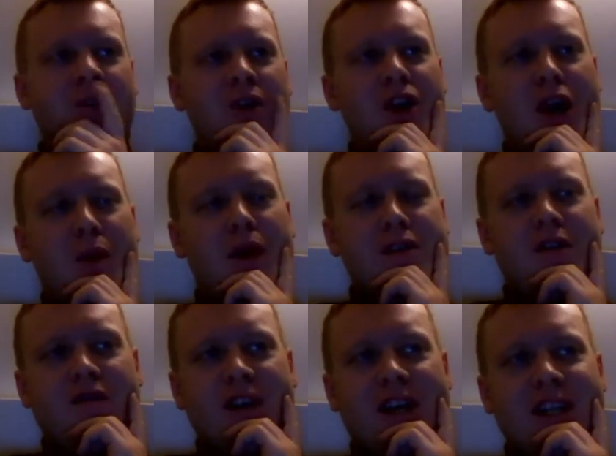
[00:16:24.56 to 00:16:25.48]
you're aware
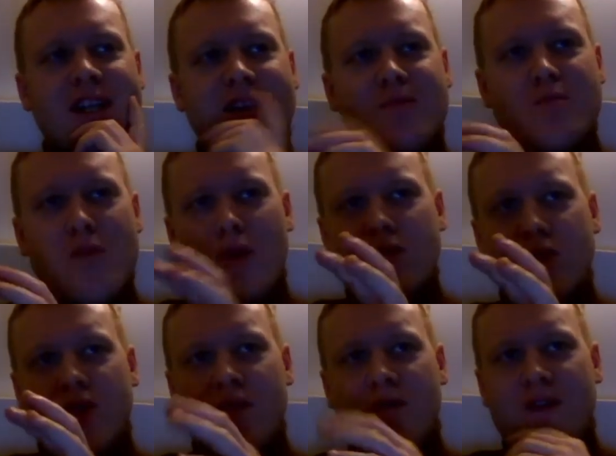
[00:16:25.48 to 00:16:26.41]
of that
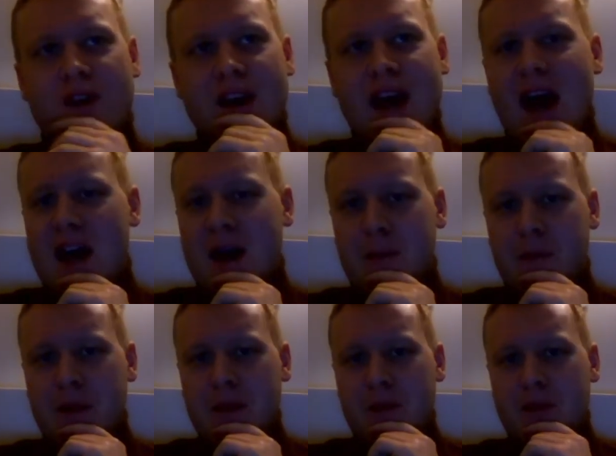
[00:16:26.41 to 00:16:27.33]
most of young
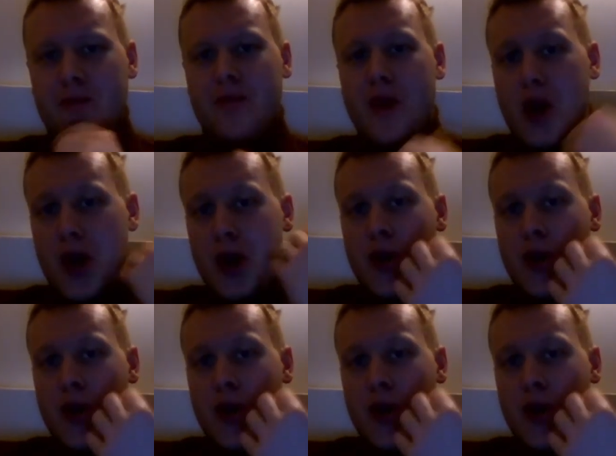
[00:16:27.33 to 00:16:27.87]
people